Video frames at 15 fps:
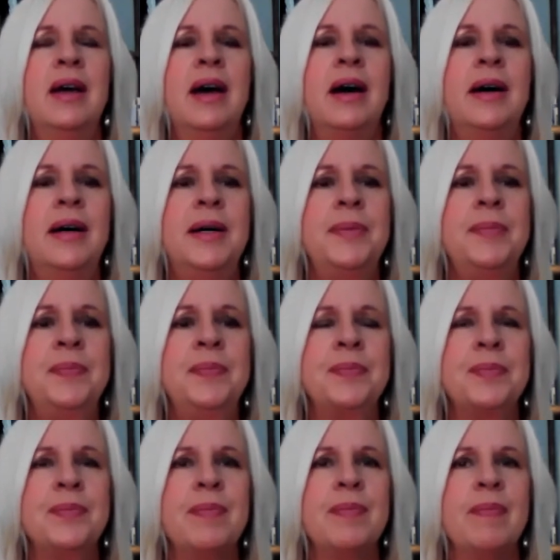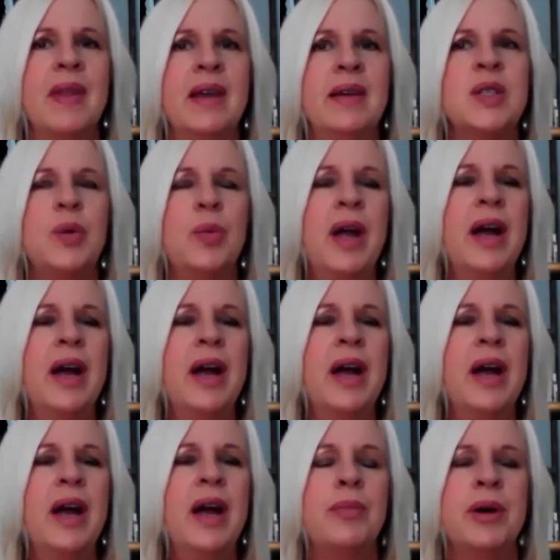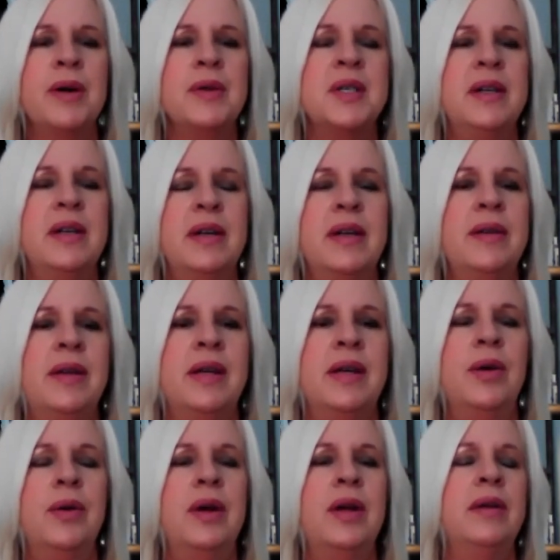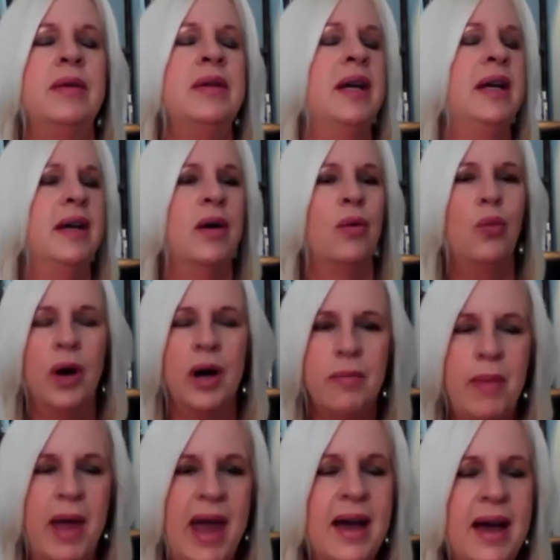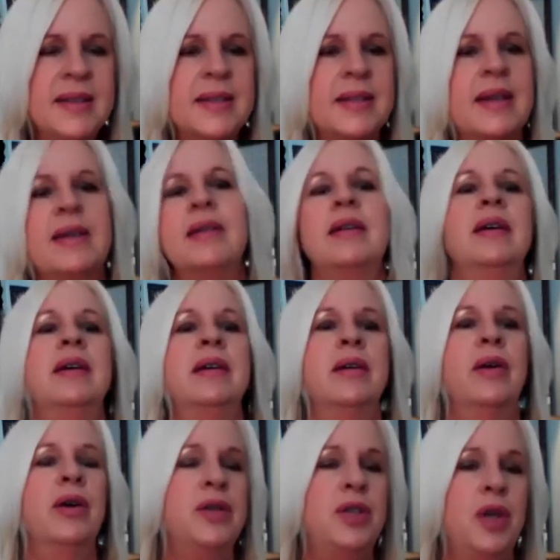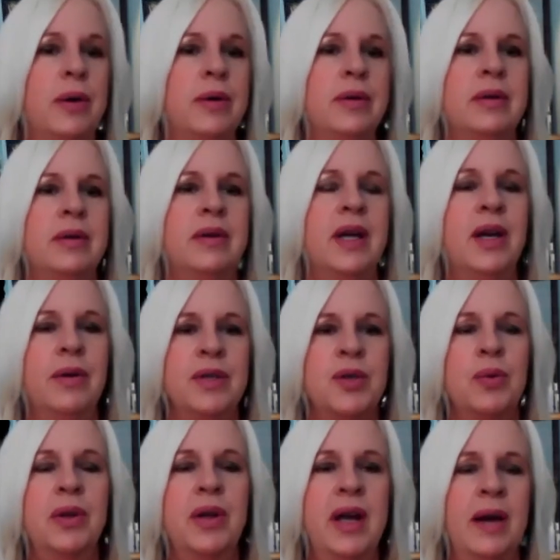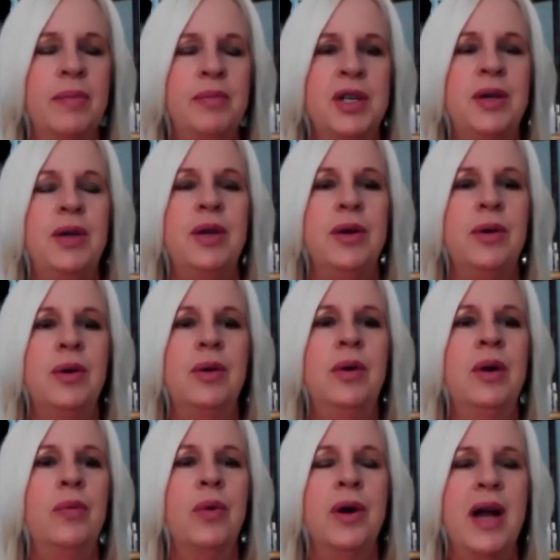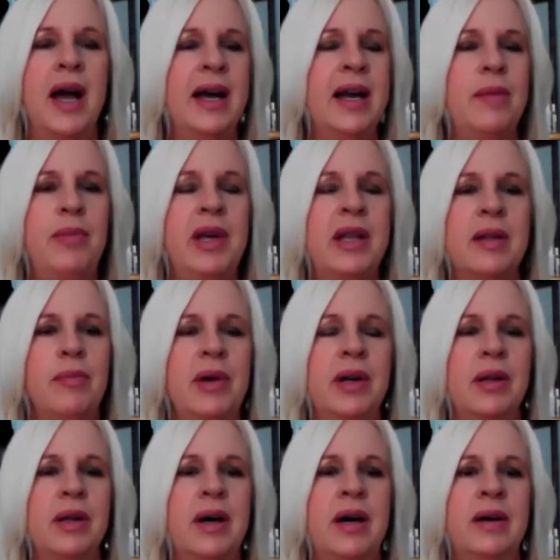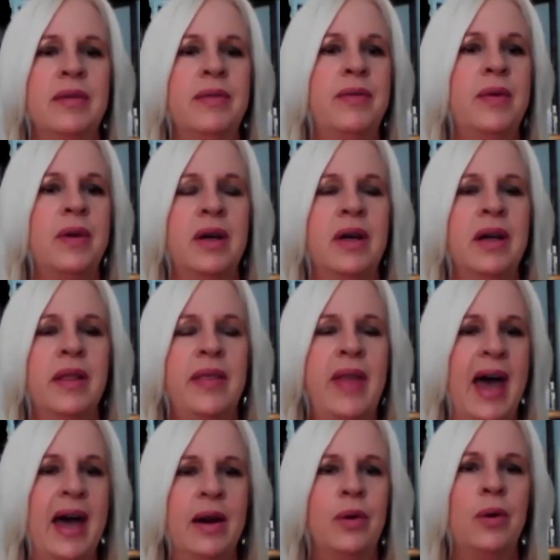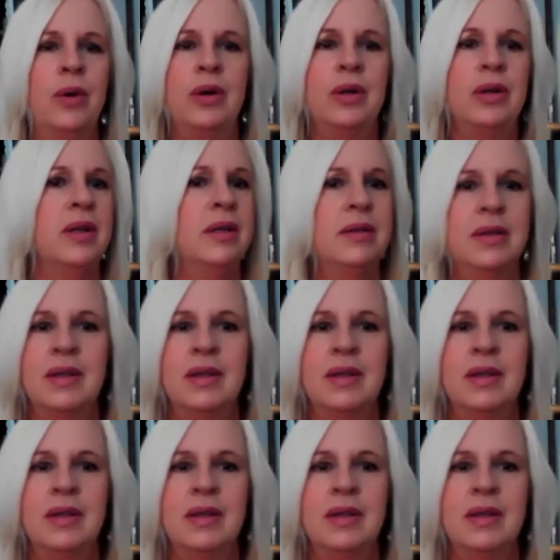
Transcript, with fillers: um, so we are doing it in person you know in wear a mask or don't. You know, it's really up to you. We're not going to be in the middle of that whole